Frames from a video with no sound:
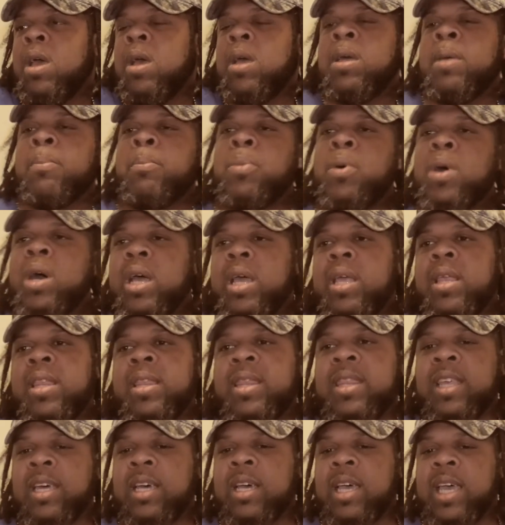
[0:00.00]
But
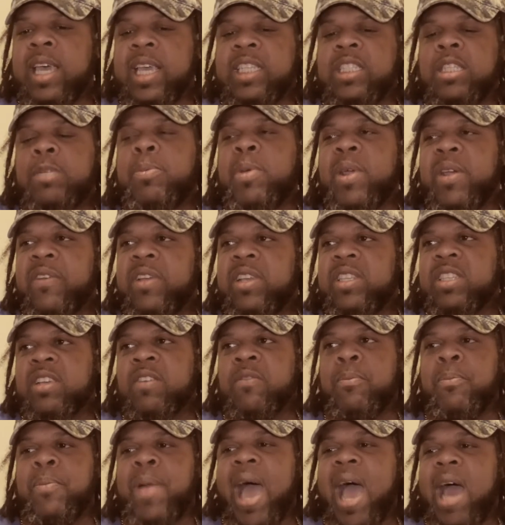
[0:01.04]
the experience
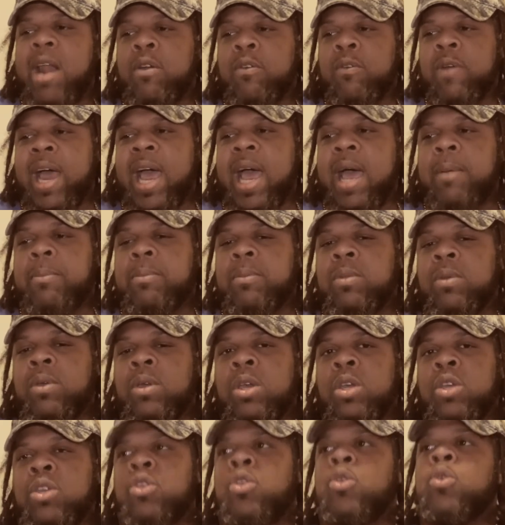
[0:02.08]
of battle rap
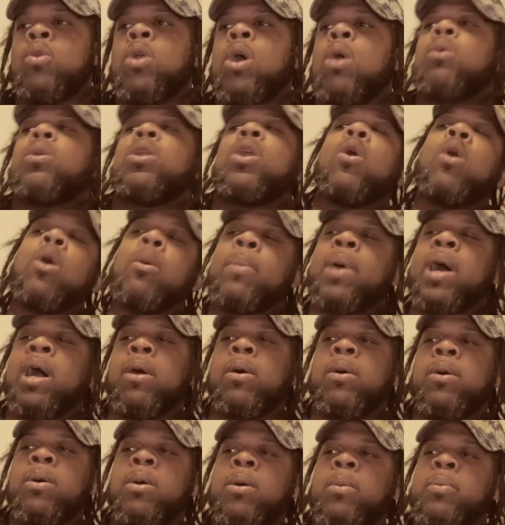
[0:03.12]
you don't know
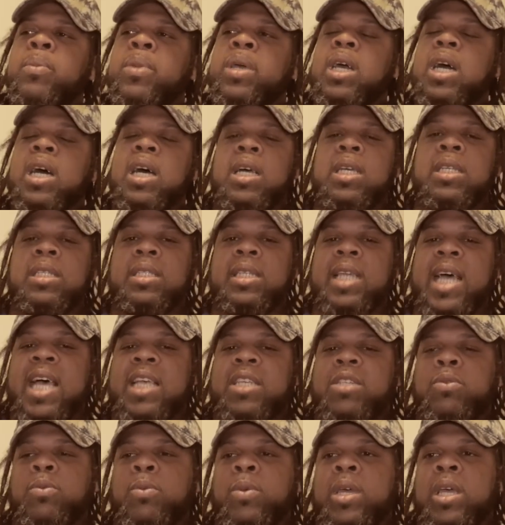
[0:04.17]
about, because
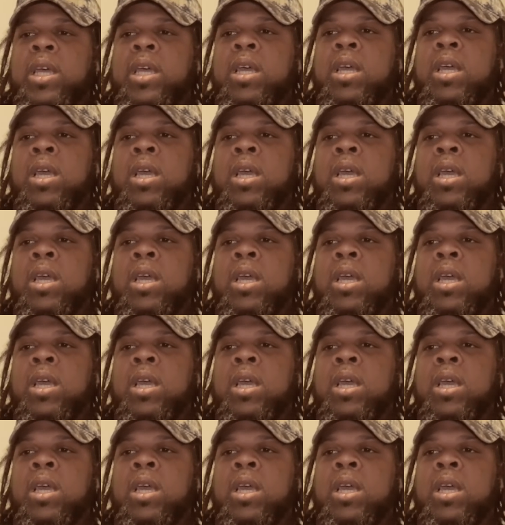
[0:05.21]
that's where